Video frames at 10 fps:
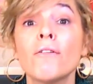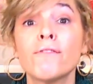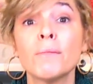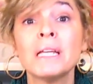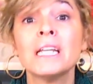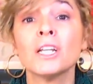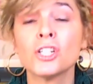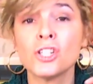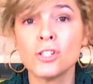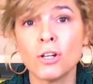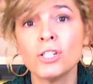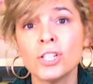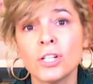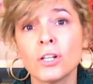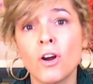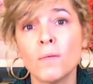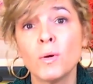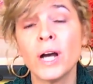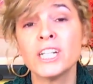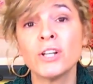from eating a starchier
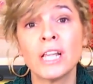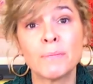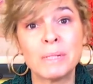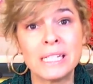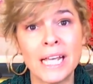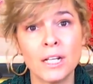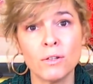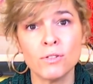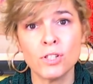carbohydrate like potatoes.